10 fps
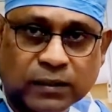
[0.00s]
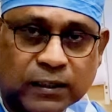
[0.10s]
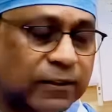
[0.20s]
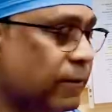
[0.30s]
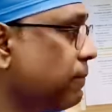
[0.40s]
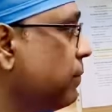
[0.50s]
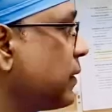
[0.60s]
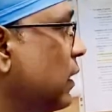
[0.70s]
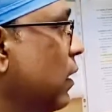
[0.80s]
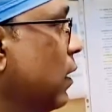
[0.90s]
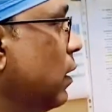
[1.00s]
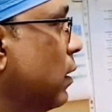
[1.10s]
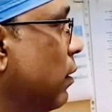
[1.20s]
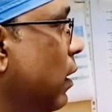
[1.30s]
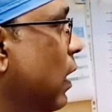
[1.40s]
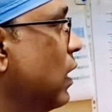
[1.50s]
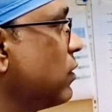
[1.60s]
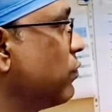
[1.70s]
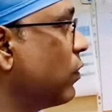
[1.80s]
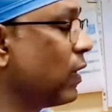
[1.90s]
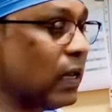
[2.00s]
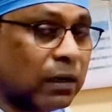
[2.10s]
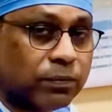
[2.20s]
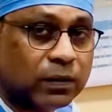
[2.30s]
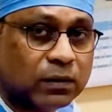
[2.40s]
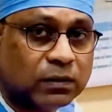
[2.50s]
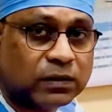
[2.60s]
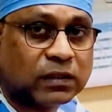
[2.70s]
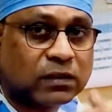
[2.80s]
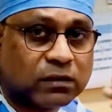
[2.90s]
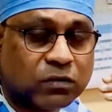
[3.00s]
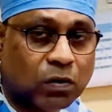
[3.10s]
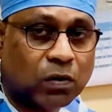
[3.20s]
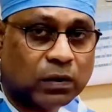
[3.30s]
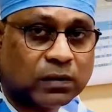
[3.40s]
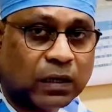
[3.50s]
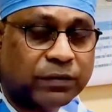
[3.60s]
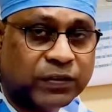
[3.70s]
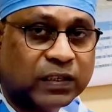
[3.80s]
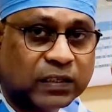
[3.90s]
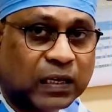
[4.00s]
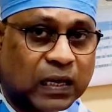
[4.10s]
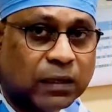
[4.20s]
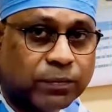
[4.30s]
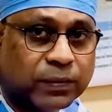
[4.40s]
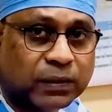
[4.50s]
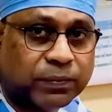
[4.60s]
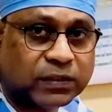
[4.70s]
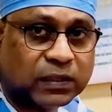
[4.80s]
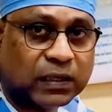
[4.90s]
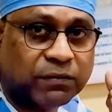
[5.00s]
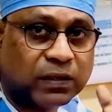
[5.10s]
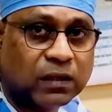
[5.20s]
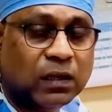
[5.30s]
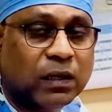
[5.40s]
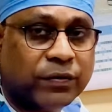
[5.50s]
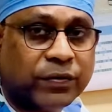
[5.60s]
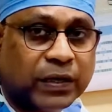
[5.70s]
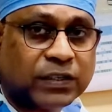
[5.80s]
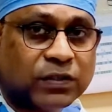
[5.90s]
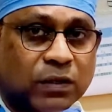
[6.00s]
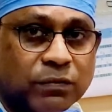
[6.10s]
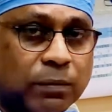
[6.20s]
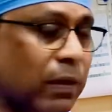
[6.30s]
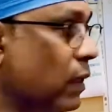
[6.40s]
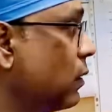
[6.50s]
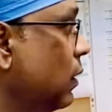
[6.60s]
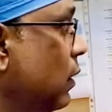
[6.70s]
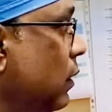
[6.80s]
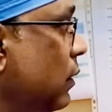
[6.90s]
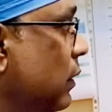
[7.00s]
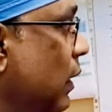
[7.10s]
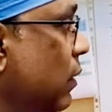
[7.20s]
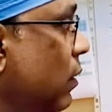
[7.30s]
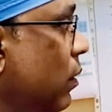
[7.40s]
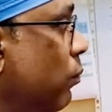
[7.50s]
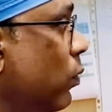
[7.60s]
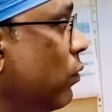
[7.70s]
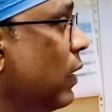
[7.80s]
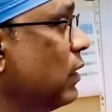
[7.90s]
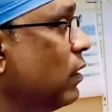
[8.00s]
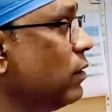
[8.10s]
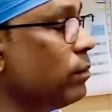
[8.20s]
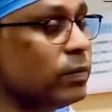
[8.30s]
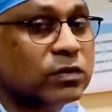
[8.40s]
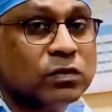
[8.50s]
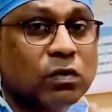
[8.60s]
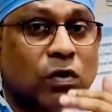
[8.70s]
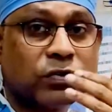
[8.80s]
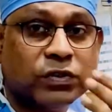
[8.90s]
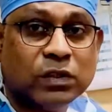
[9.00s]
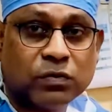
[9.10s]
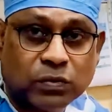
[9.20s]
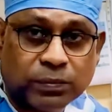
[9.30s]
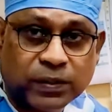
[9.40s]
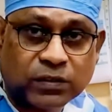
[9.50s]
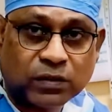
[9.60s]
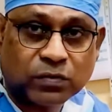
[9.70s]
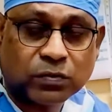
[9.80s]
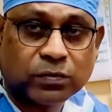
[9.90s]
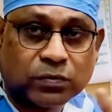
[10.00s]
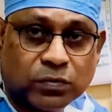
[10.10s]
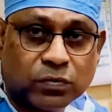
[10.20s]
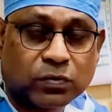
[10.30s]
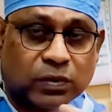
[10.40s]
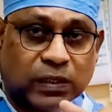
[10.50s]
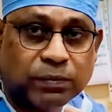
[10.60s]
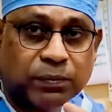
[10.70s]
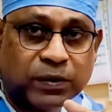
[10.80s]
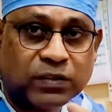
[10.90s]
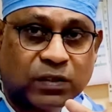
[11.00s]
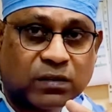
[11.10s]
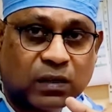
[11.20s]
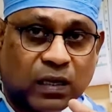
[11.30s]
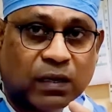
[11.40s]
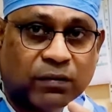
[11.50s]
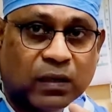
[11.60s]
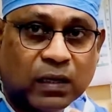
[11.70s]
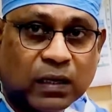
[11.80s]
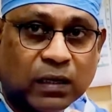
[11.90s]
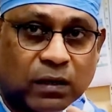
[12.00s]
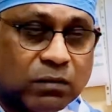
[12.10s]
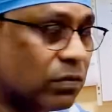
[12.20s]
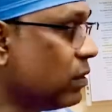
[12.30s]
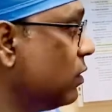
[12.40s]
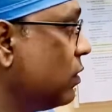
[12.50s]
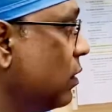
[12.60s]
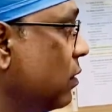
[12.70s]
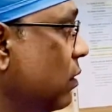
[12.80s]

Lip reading: Yes. Now ask for help. Just call, we need help with the patient having reaction of the blood. Then provide 100% oxygen to the patient, so you keep the patients alive in a good condition.